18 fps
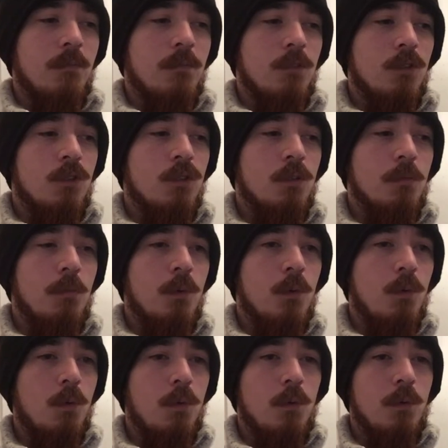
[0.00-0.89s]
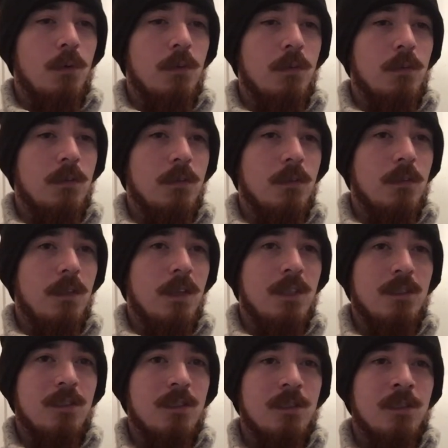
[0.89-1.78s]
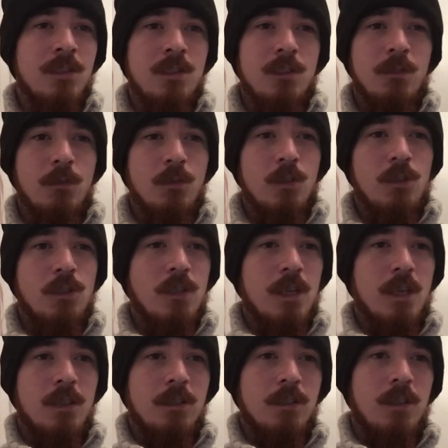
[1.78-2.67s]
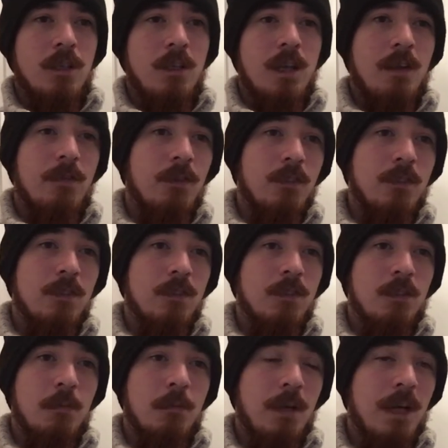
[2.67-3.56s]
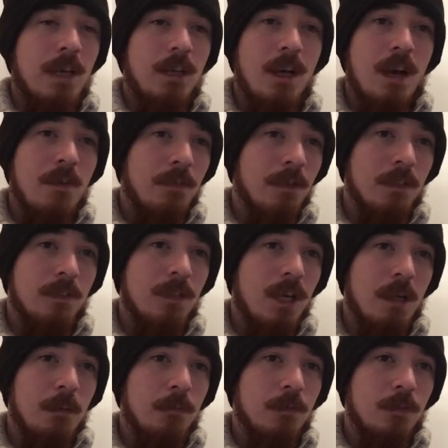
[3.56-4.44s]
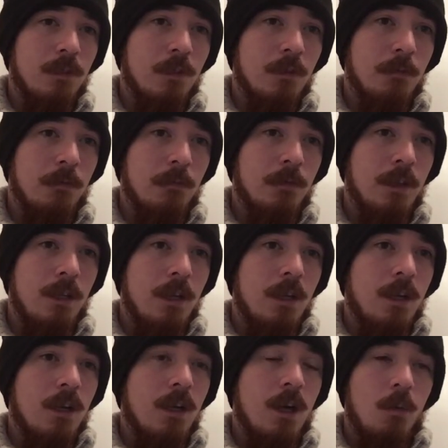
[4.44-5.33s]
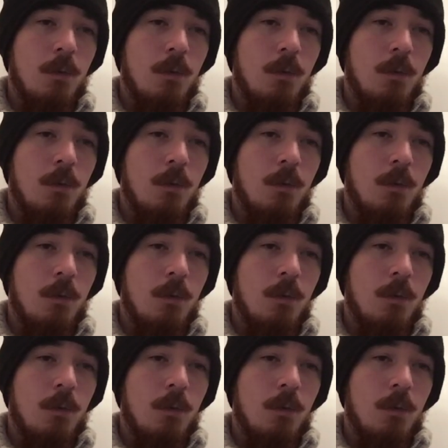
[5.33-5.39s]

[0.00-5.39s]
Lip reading: small instances of Christianity, Catholicism, and other types of